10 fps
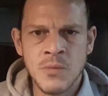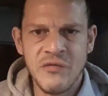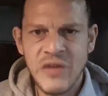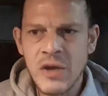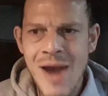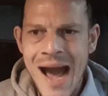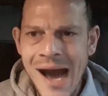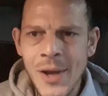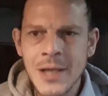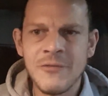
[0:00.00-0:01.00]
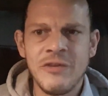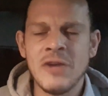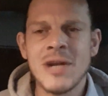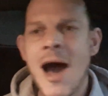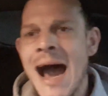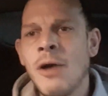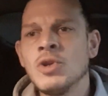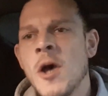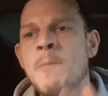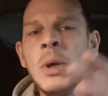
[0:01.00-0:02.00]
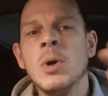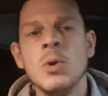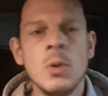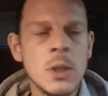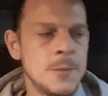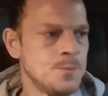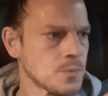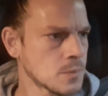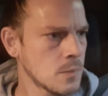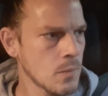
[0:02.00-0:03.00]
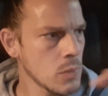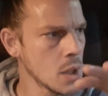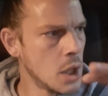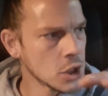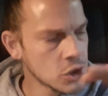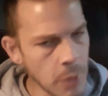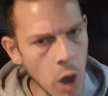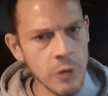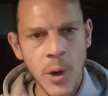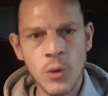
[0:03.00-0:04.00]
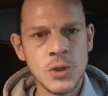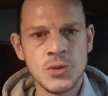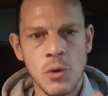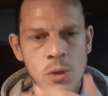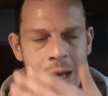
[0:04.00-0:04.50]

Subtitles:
Figuring out how to build a small remote control